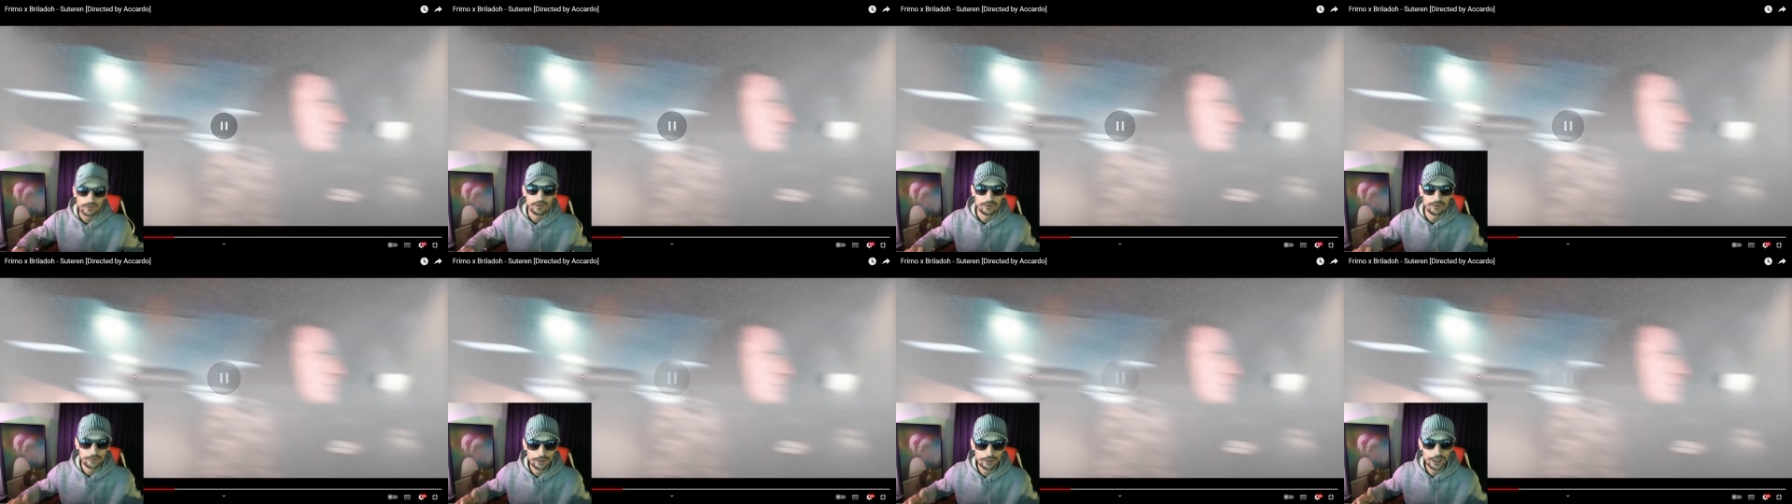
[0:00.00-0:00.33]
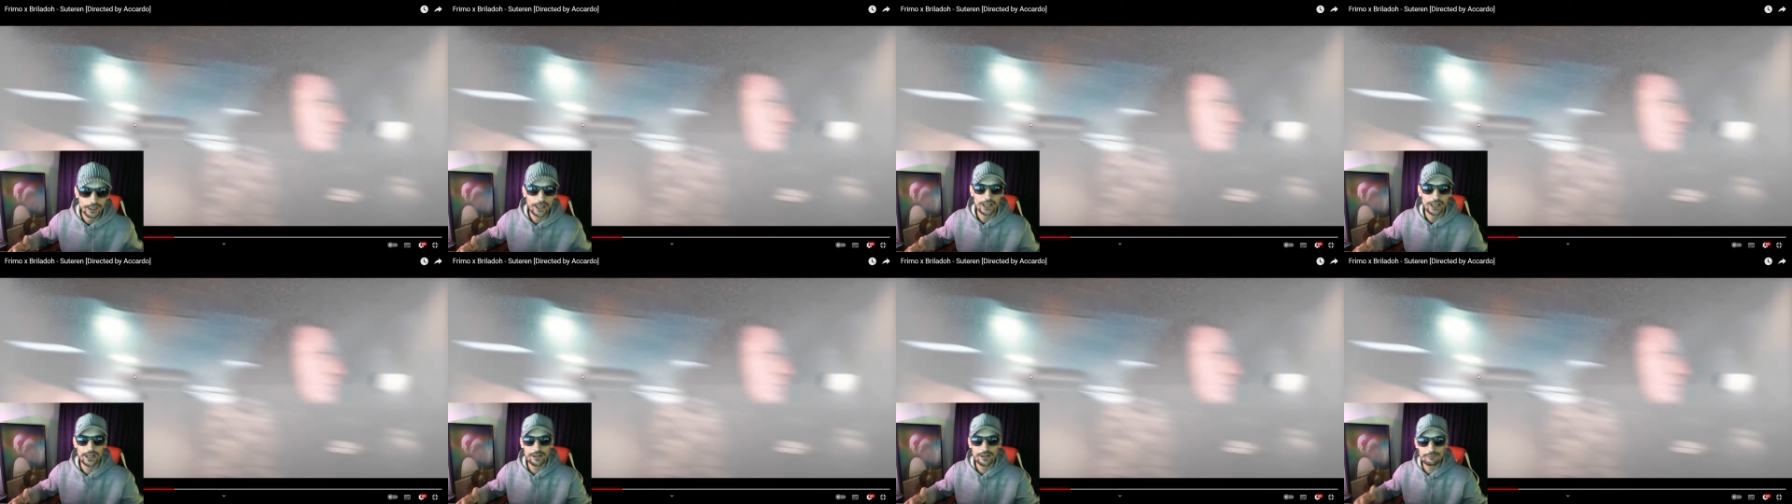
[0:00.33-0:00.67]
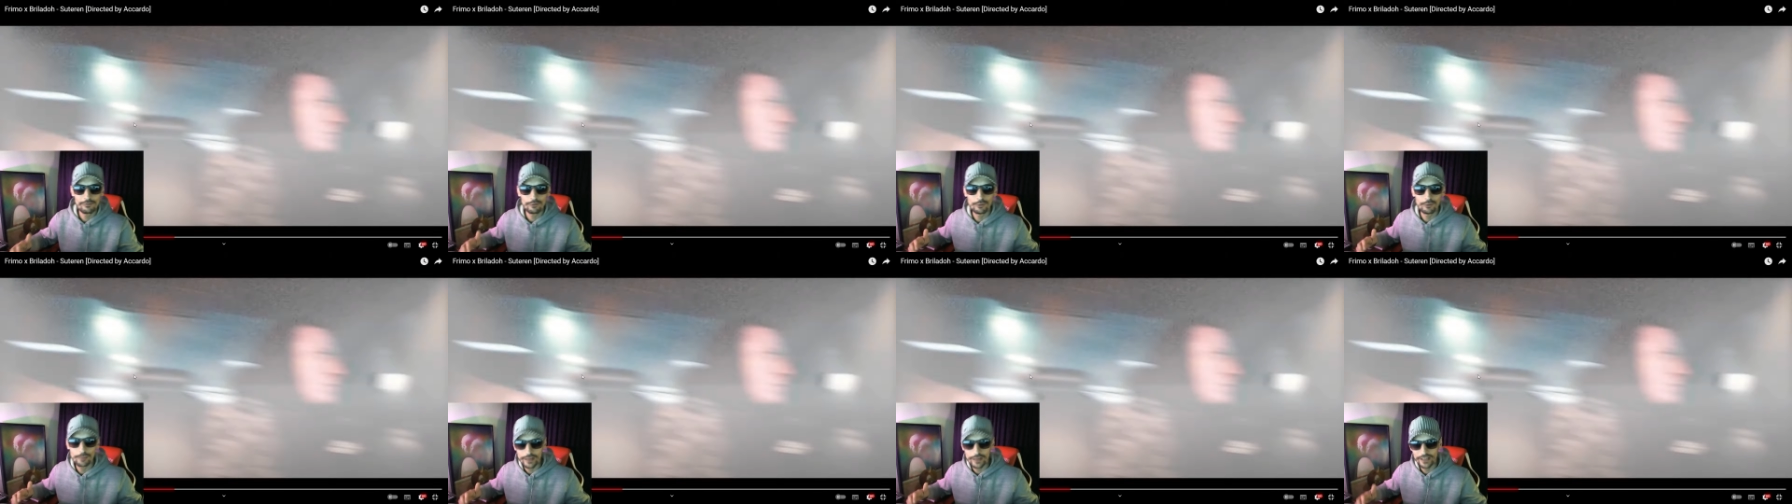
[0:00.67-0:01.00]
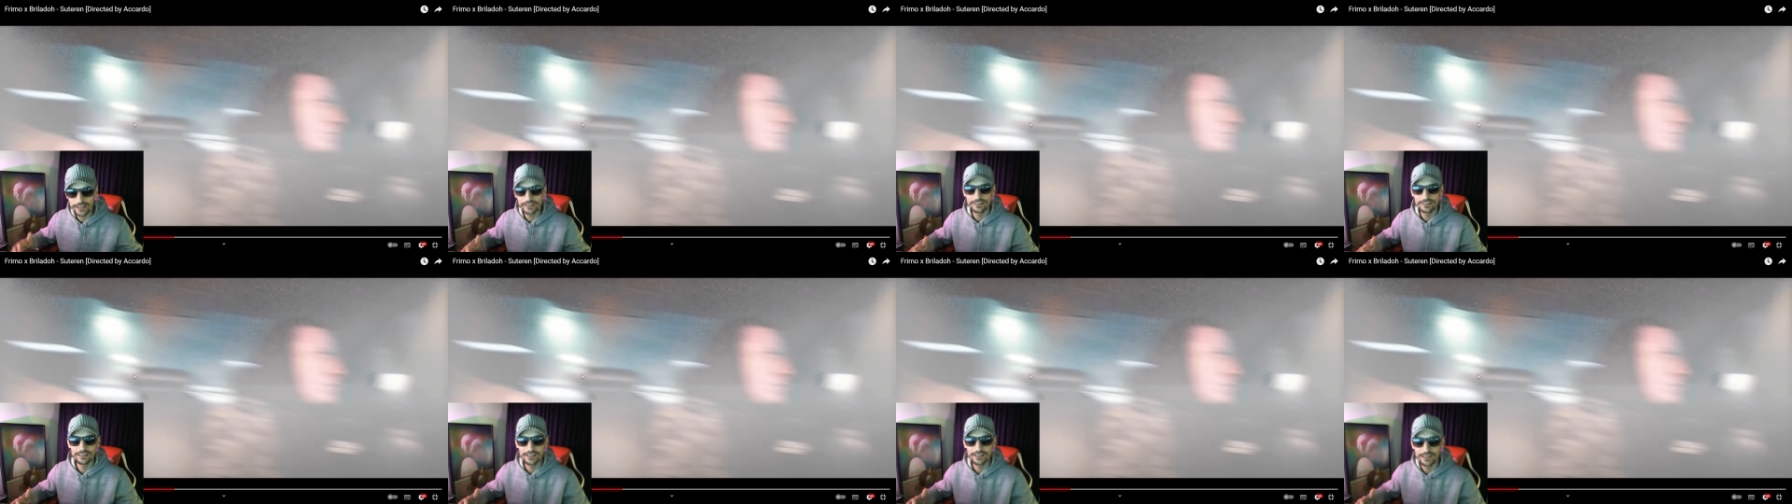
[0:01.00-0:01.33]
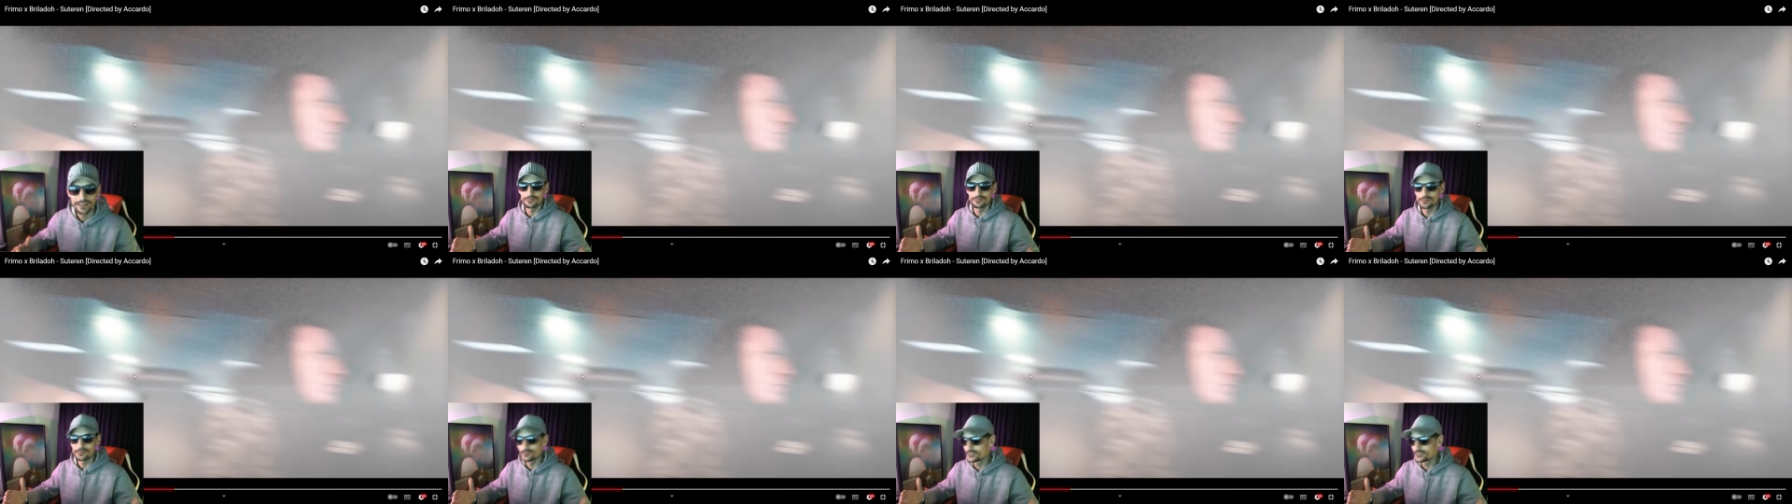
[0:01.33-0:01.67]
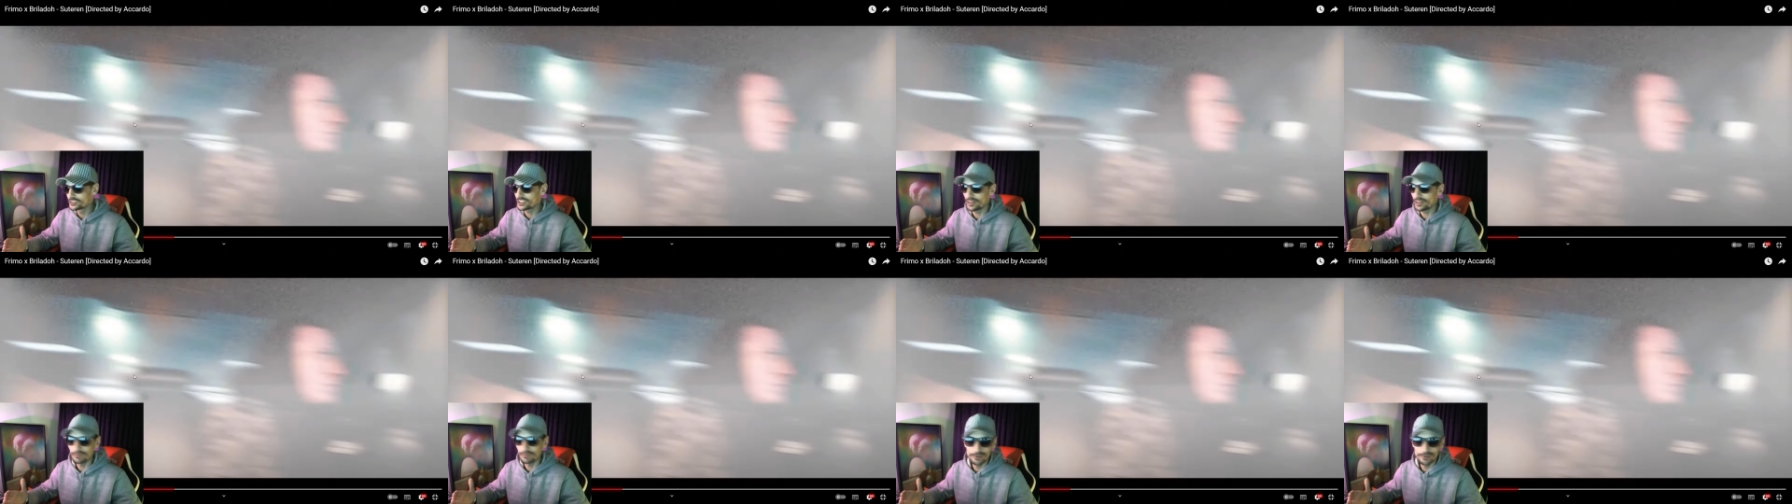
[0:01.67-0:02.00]
Naravno, brate, u
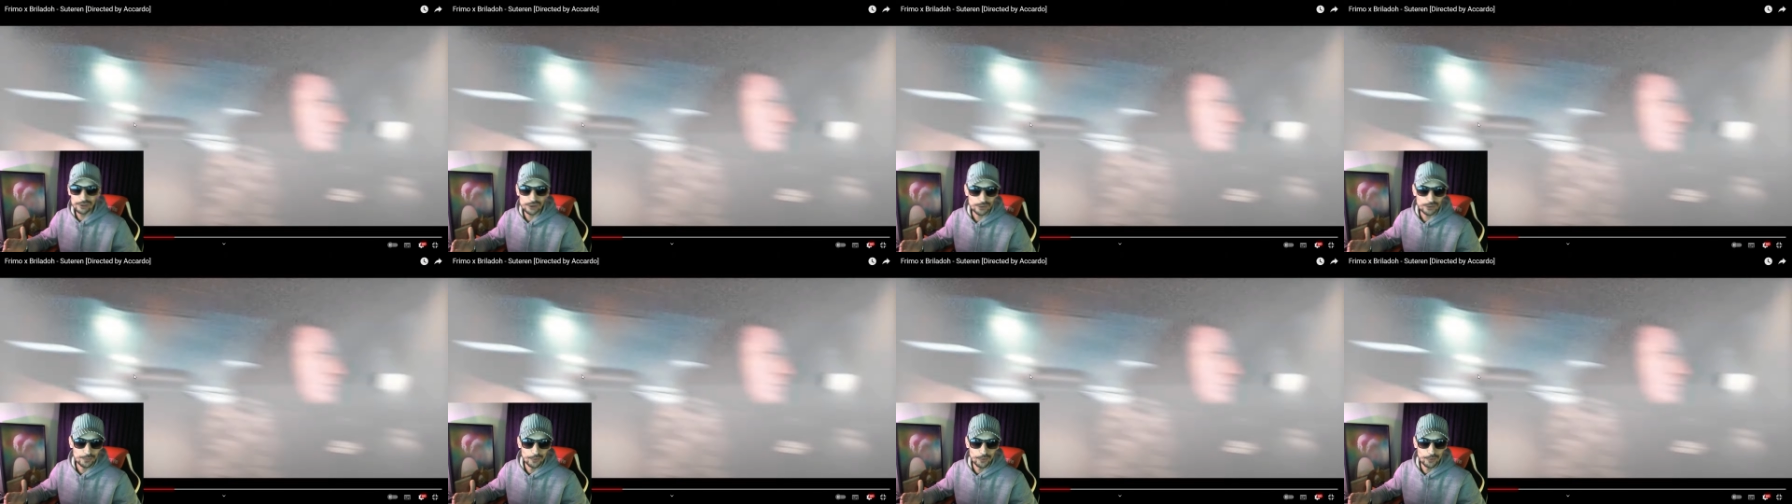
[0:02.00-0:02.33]
zemlji smo